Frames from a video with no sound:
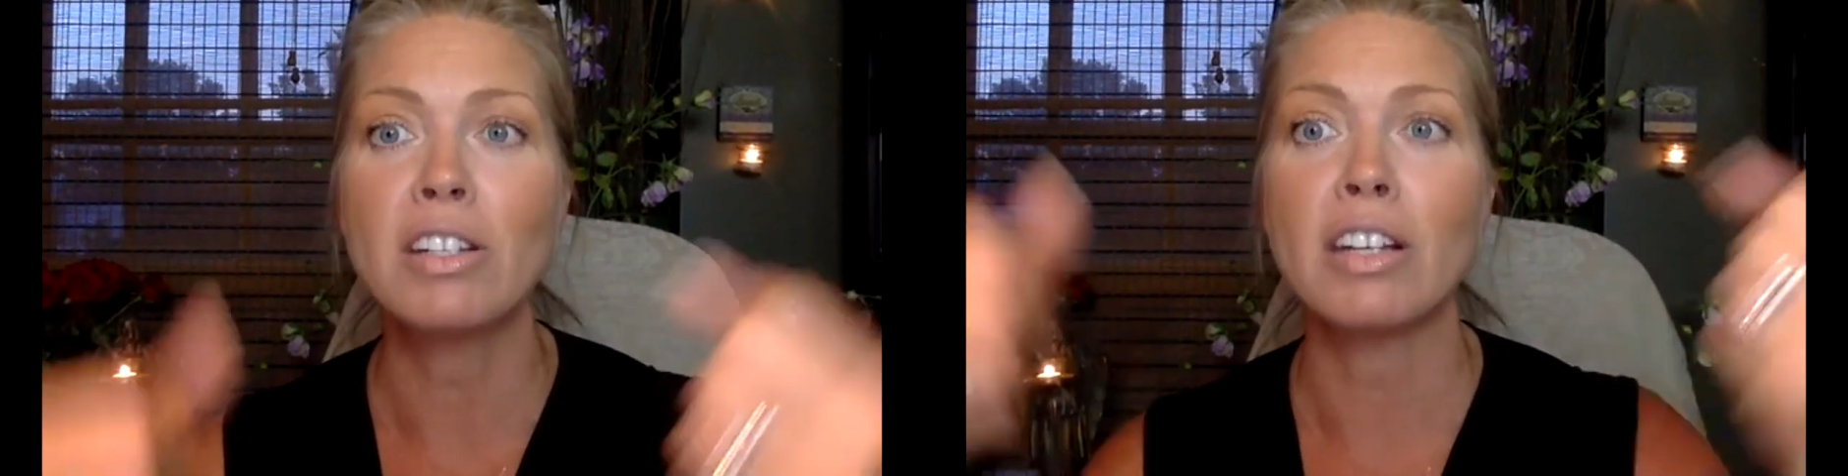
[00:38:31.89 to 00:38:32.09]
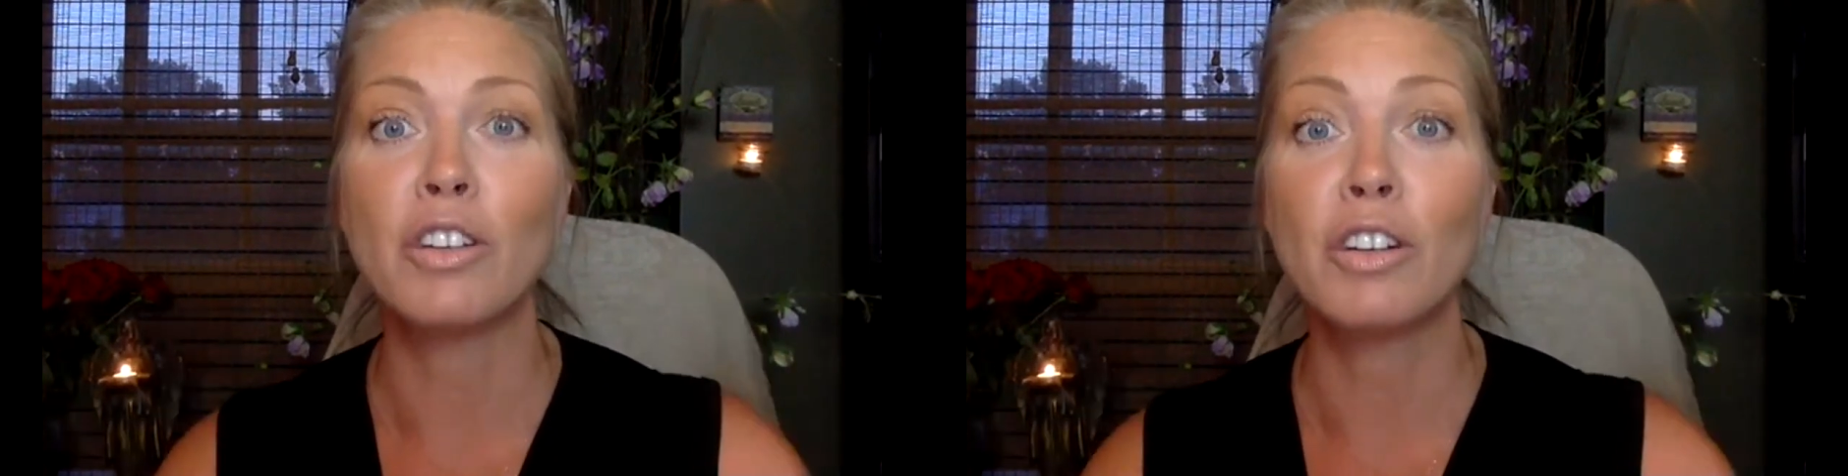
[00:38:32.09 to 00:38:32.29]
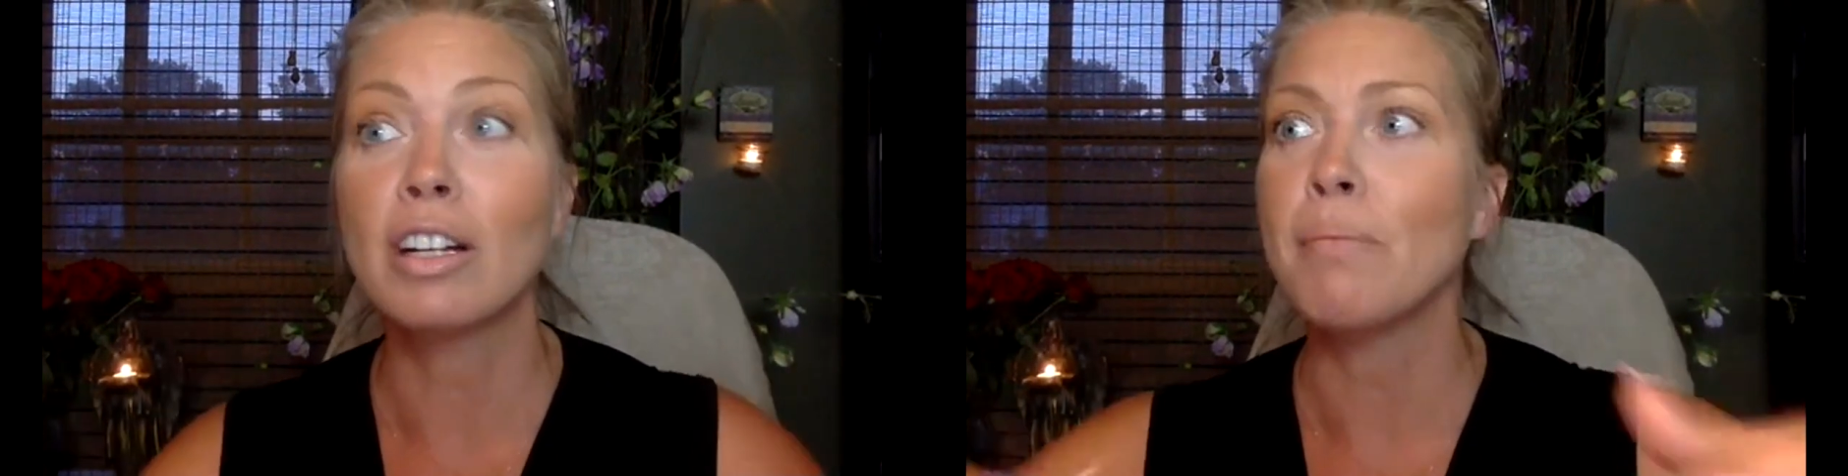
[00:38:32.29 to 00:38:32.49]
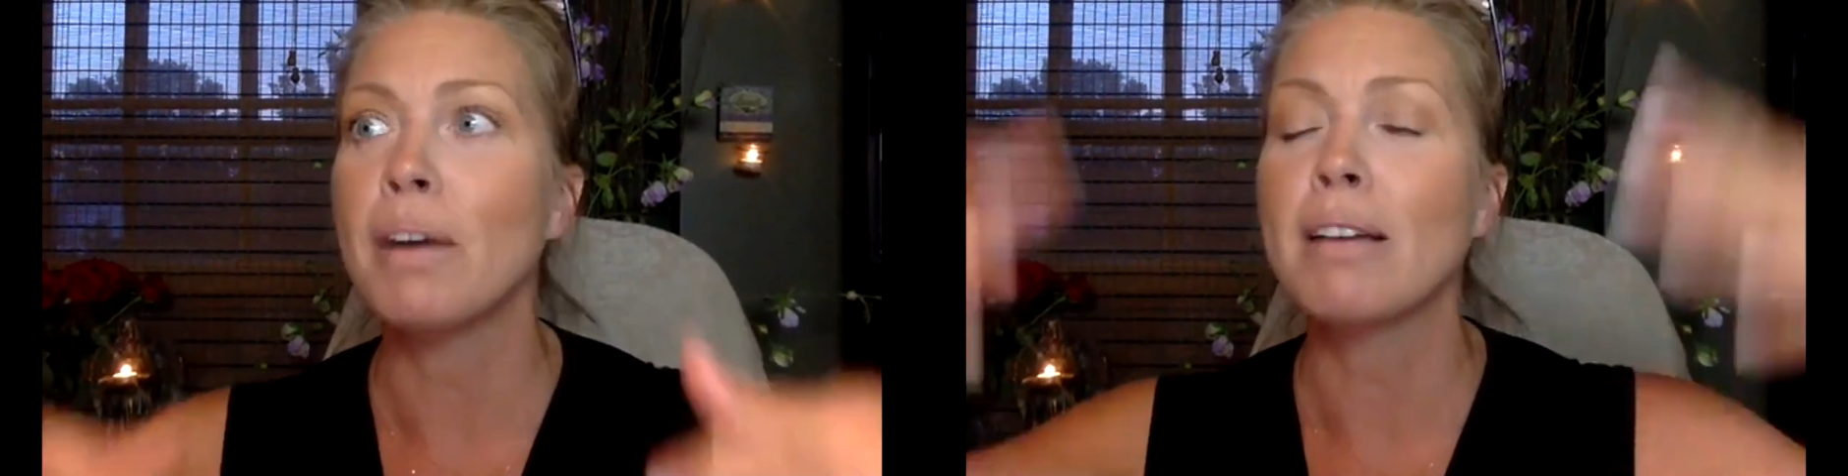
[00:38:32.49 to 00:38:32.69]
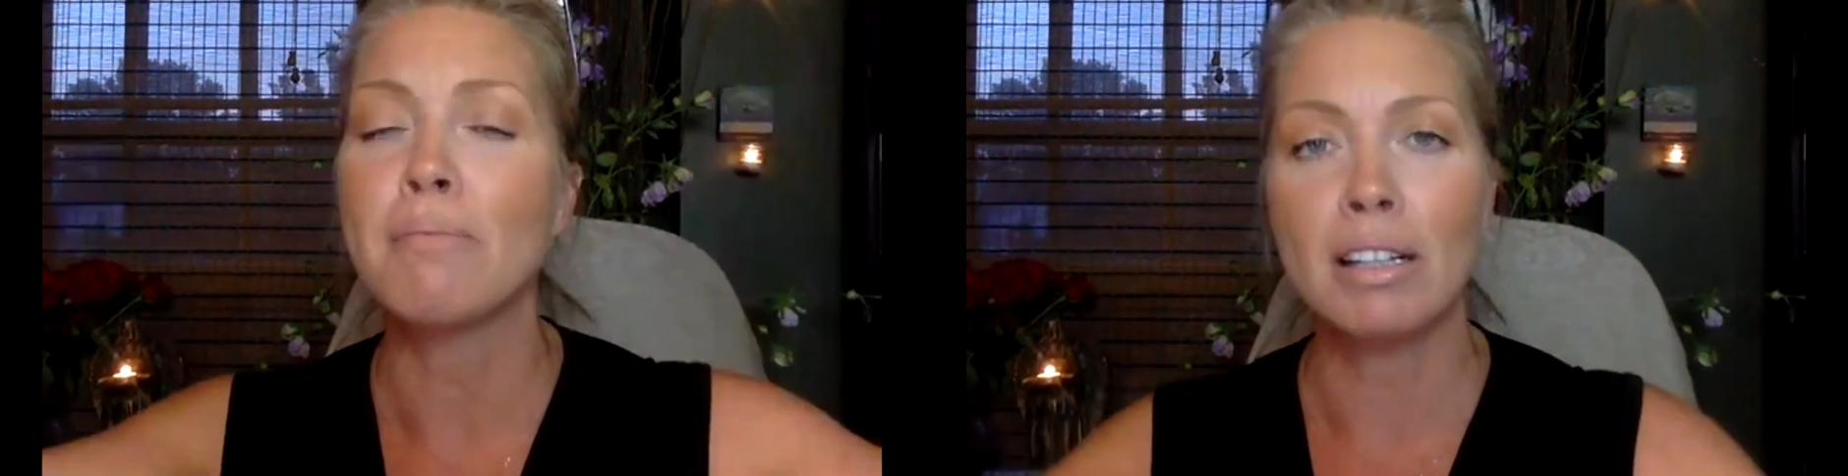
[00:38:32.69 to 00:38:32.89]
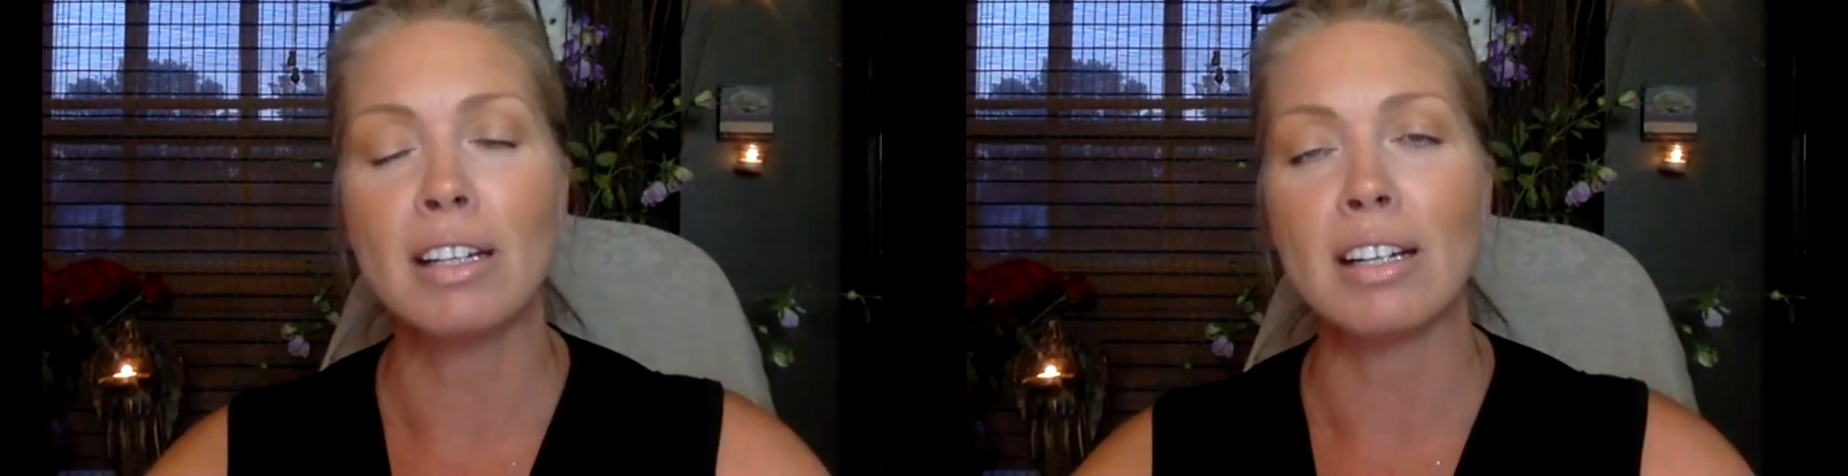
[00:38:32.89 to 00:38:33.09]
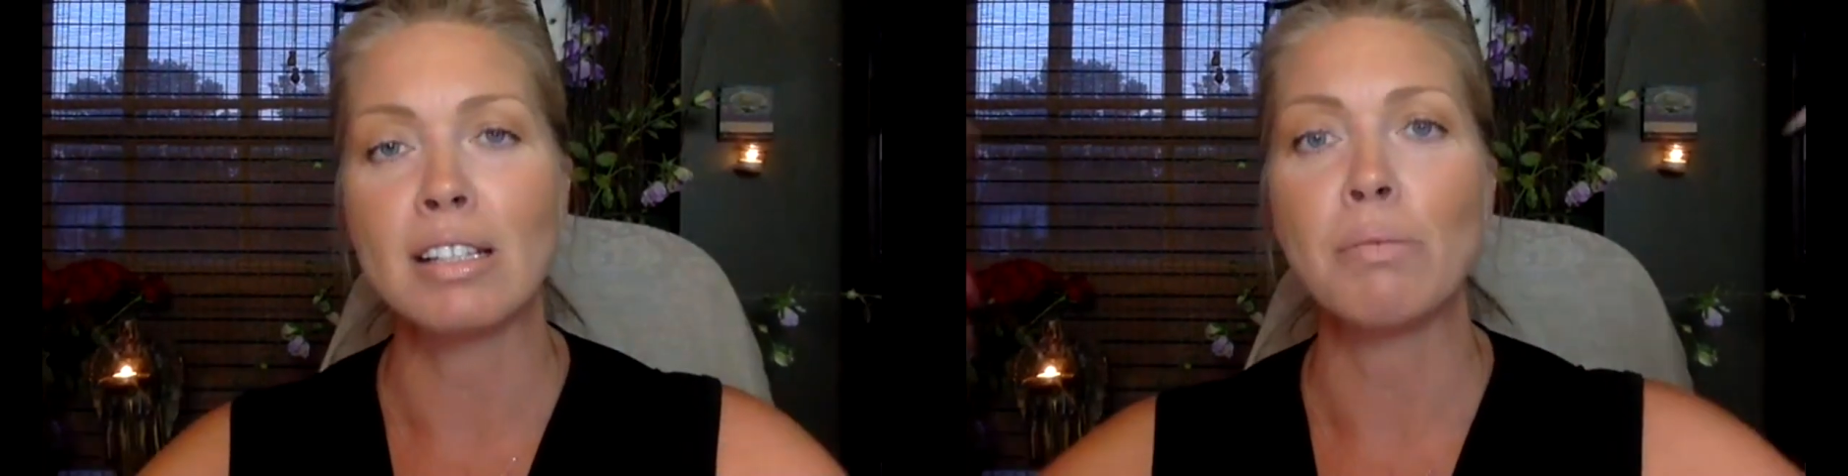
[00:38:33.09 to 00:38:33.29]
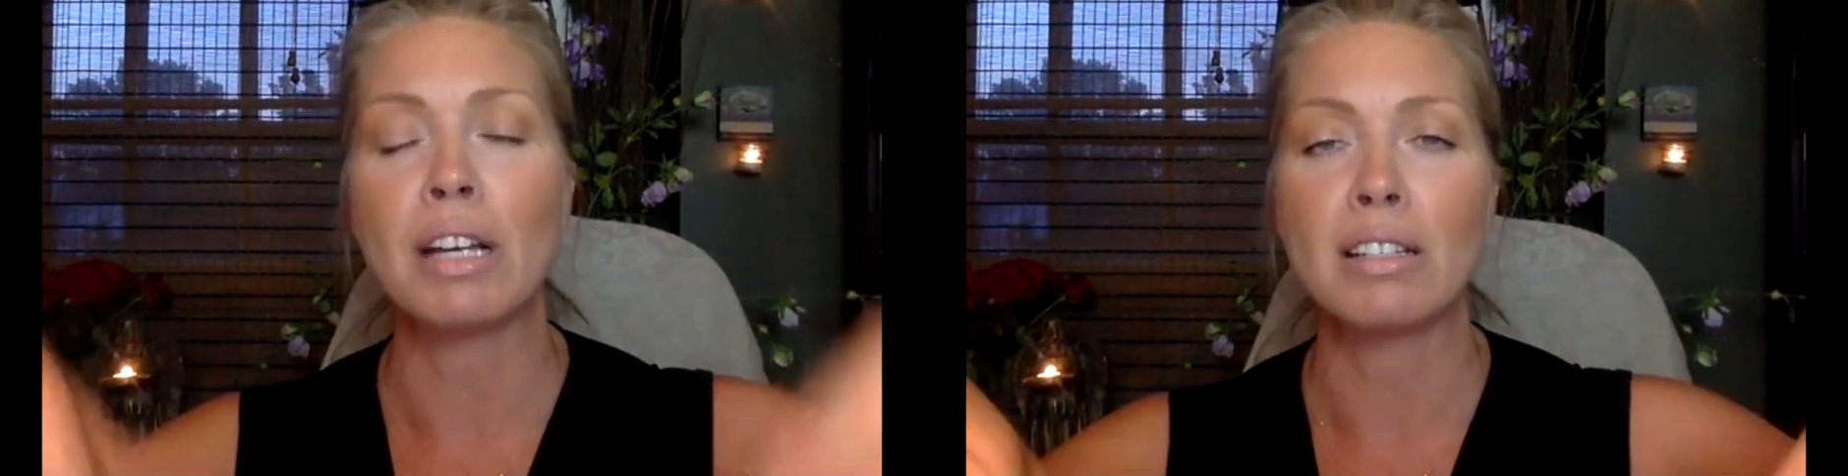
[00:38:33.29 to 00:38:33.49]
and you're going to make
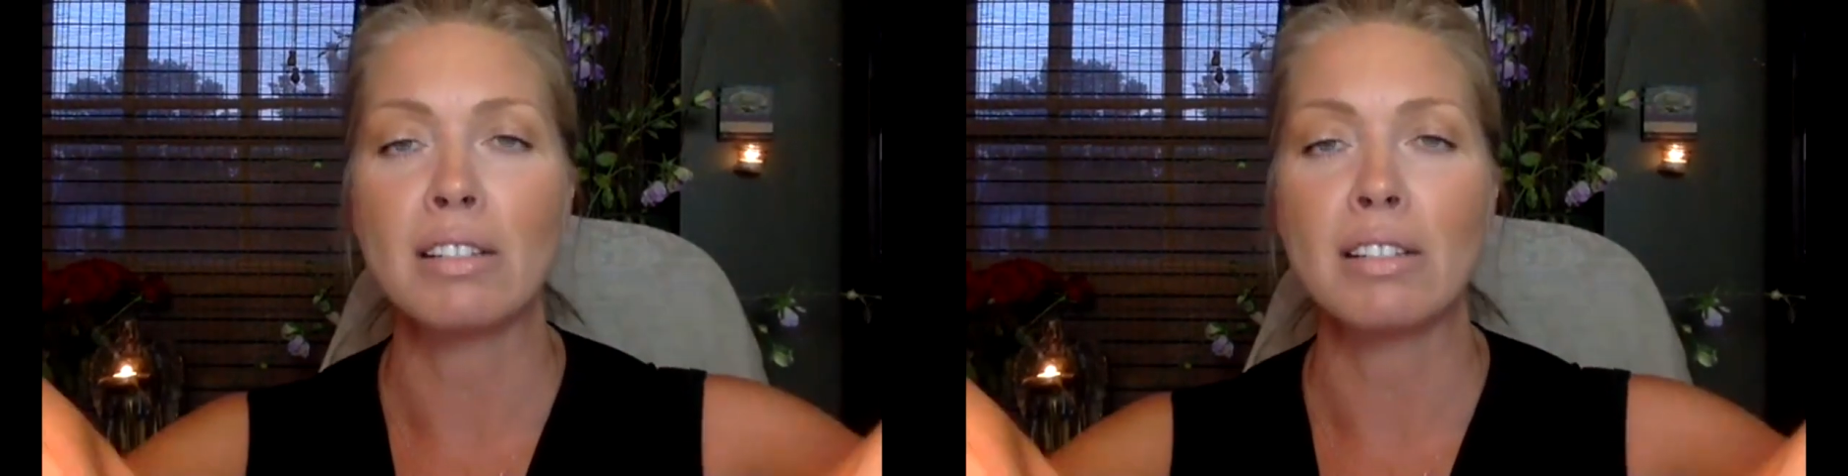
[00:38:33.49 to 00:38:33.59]
millions because